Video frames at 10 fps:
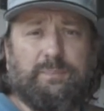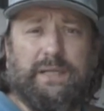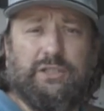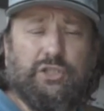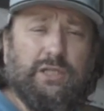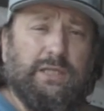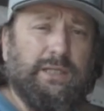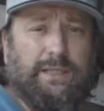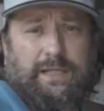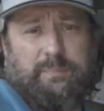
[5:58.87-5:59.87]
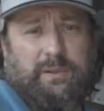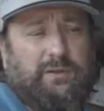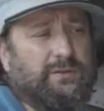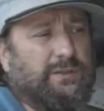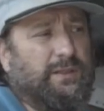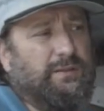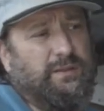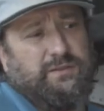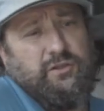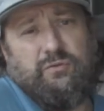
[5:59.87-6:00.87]
pitch. That's because
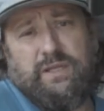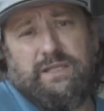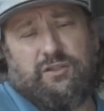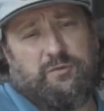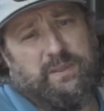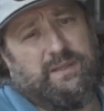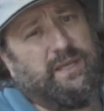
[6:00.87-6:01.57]
there's no need to spin